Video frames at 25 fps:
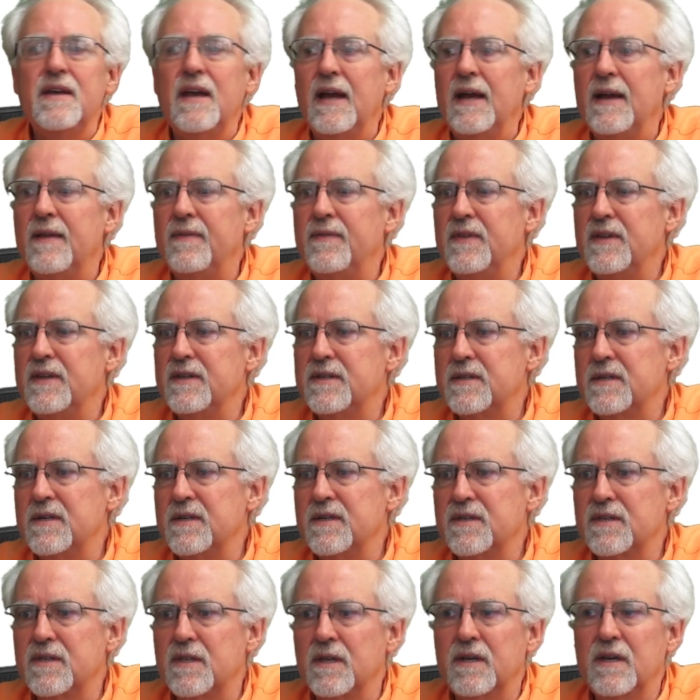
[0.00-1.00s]
And this
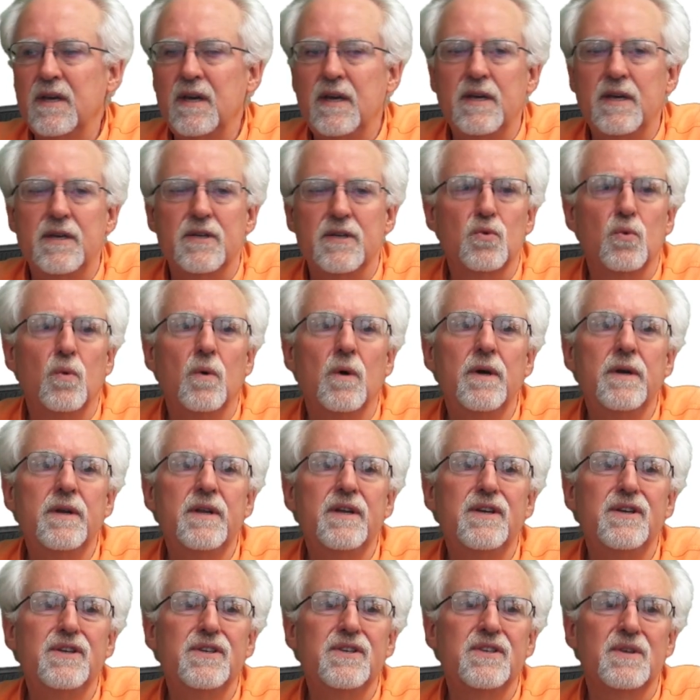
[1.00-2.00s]
is the case. What
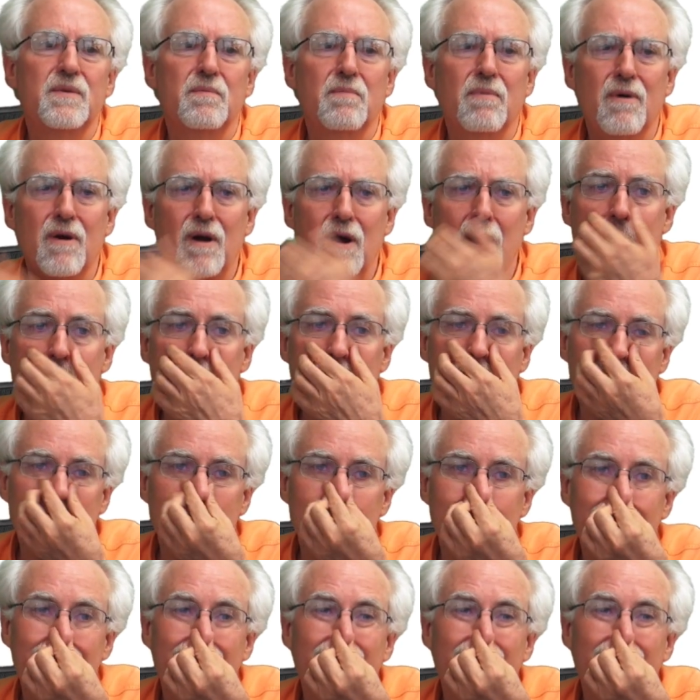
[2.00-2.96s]
is the problem?